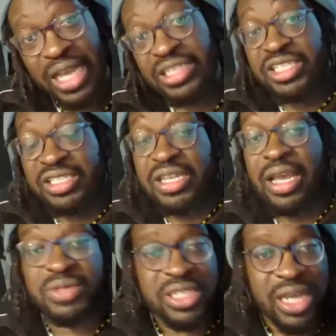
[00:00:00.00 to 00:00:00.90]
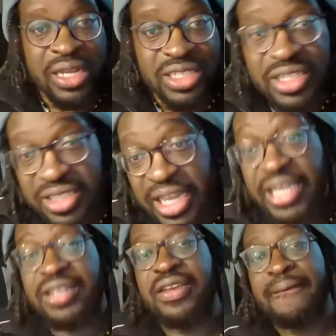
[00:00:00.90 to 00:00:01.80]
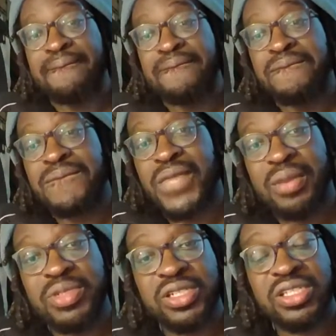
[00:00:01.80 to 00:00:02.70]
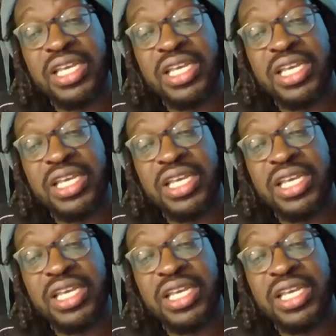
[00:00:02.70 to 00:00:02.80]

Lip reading: I'm just saying. I'm